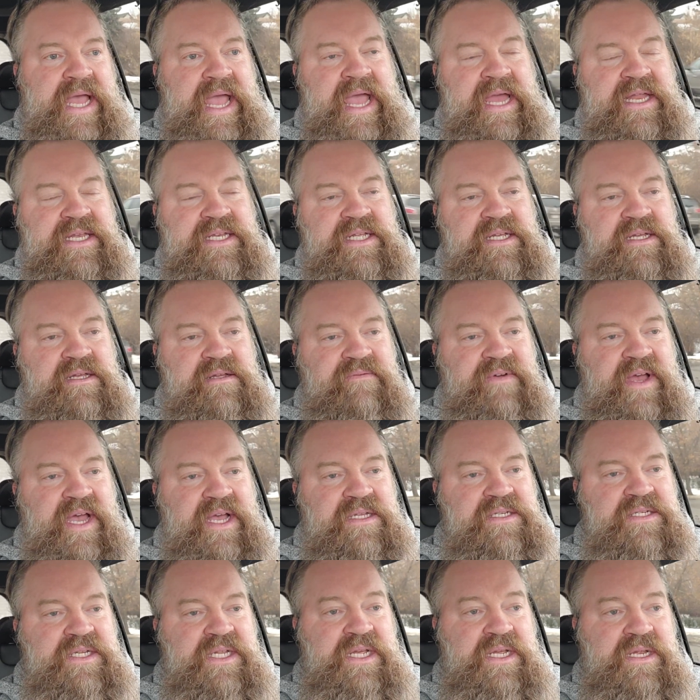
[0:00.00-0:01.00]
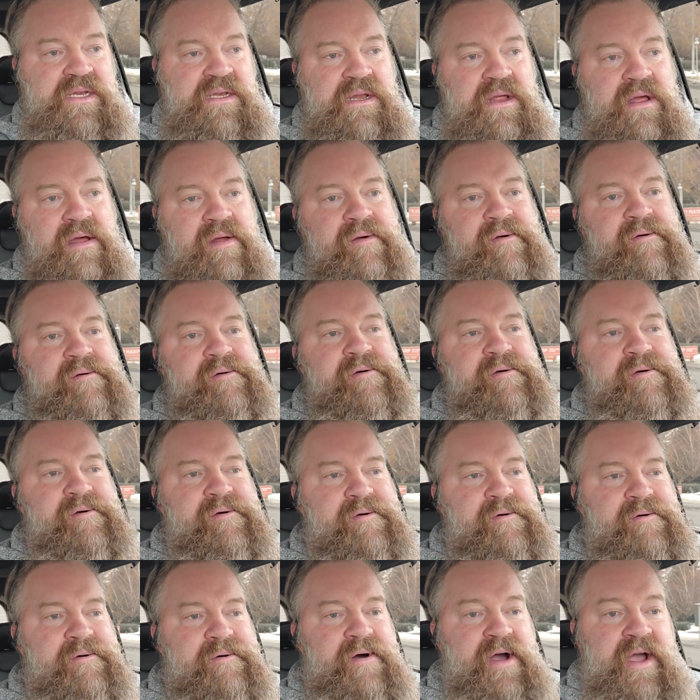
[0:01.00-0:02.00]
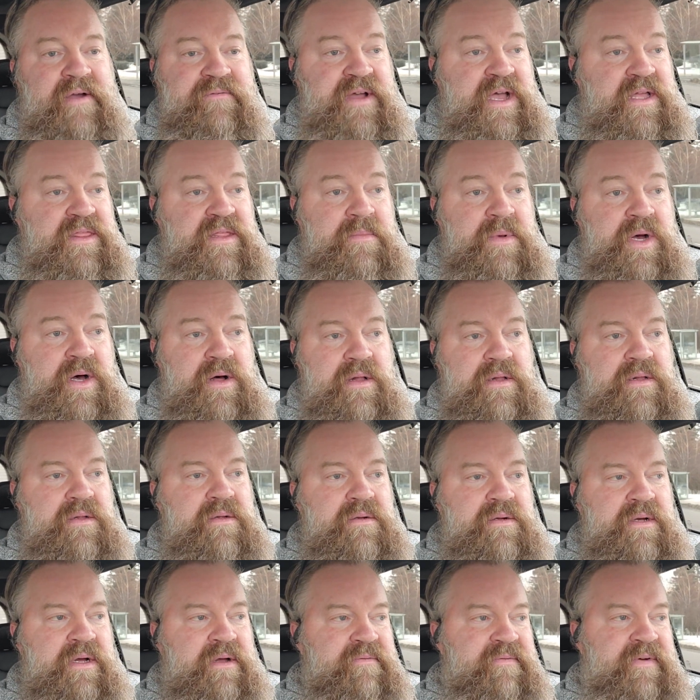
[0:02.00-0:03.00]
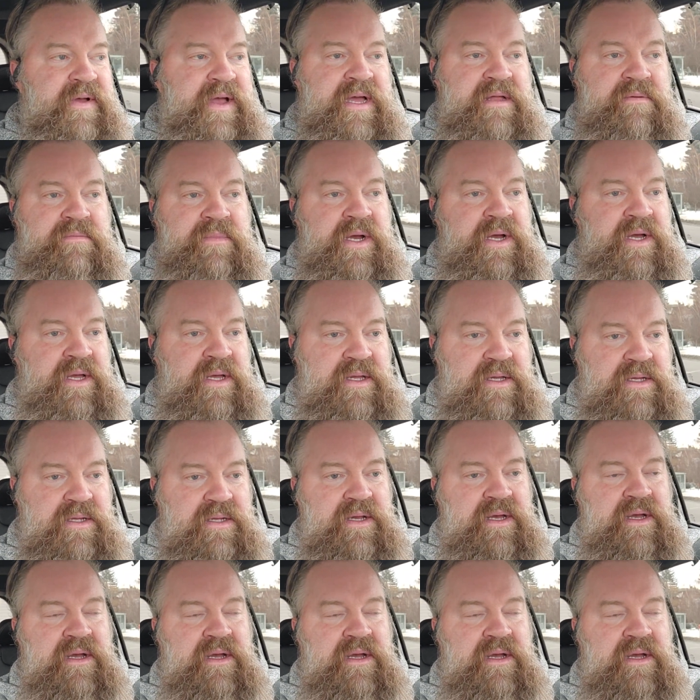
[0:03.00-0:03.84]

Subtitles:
anti-vaccine. I've had them all. I've had my